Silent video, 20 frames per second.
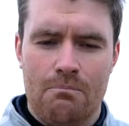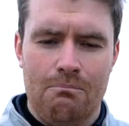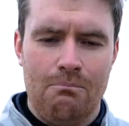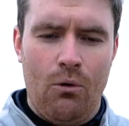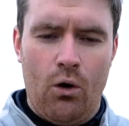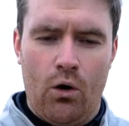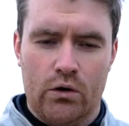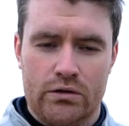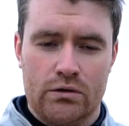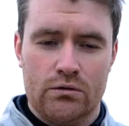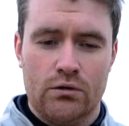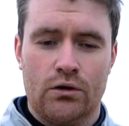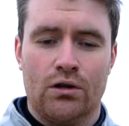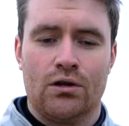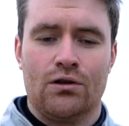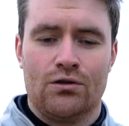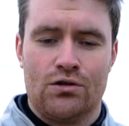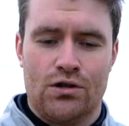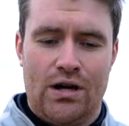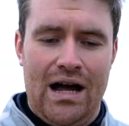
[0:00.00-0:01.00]
modern
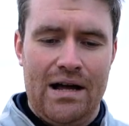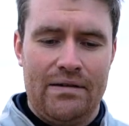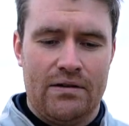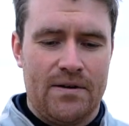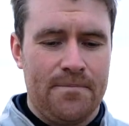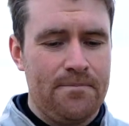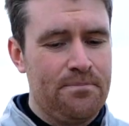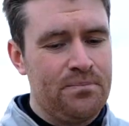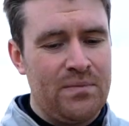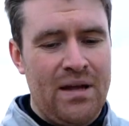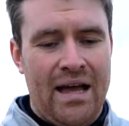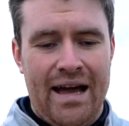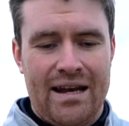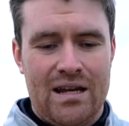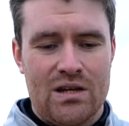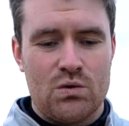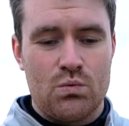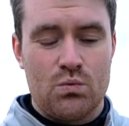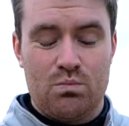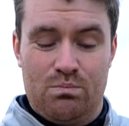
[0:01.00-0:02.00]
looking driver, and
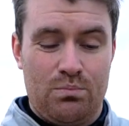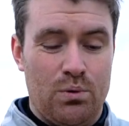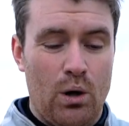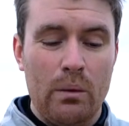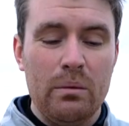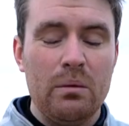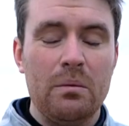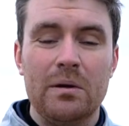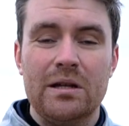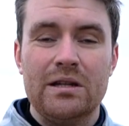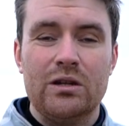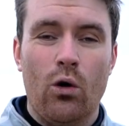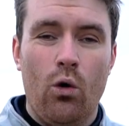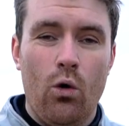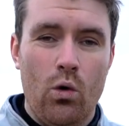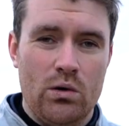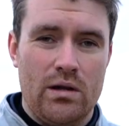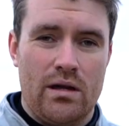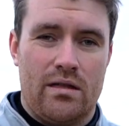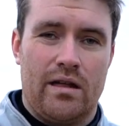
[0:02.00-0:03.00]
it's probably the
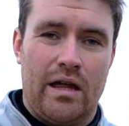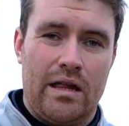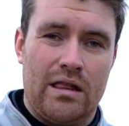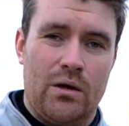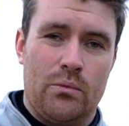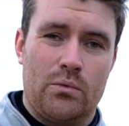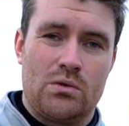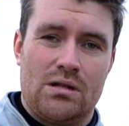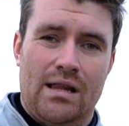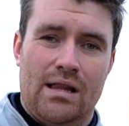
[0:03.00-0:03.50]
only thing that was